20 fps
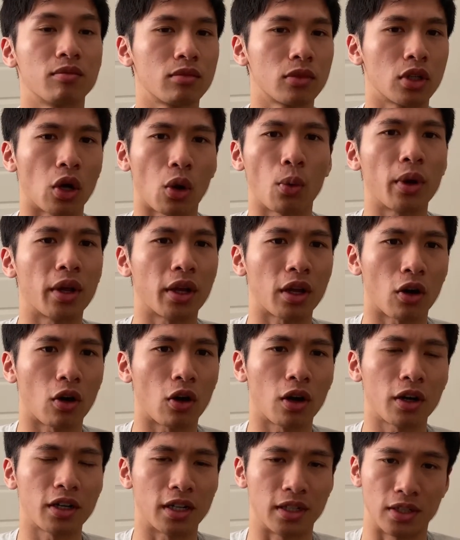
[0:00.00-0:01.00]
going
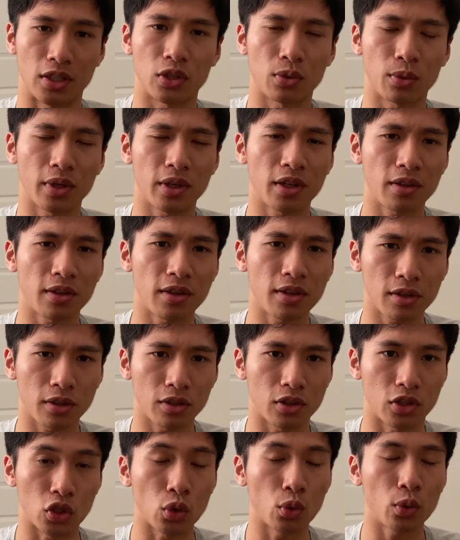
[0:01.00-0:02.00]
on and
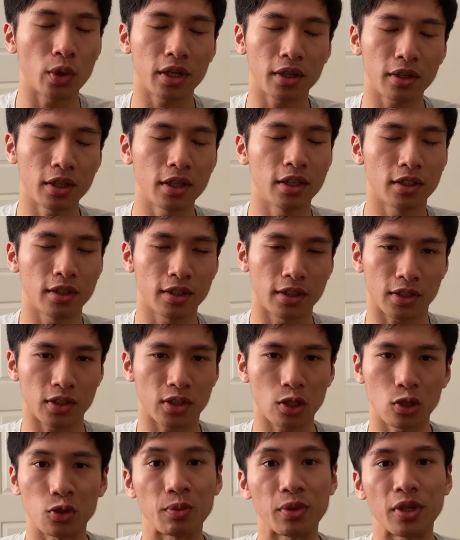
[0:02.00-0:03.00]
doing doing
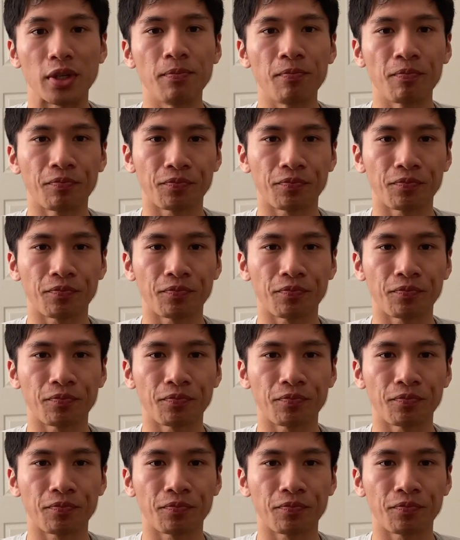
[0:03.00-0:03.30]
excuse me